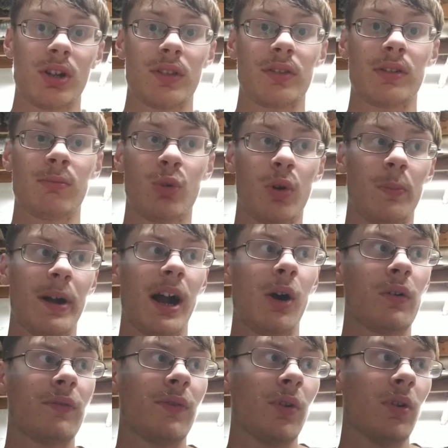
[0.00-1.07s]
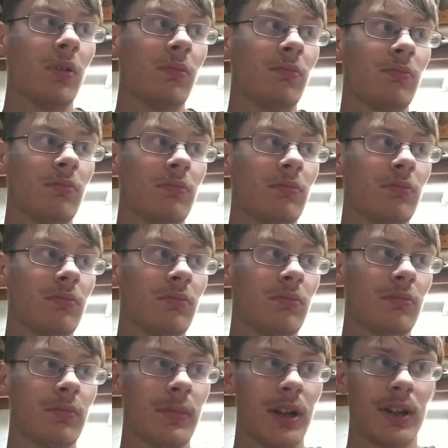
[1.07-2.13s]
They're more powerful,
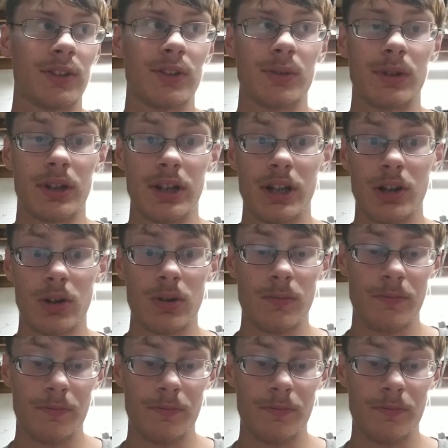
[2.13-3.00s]
as you can hear.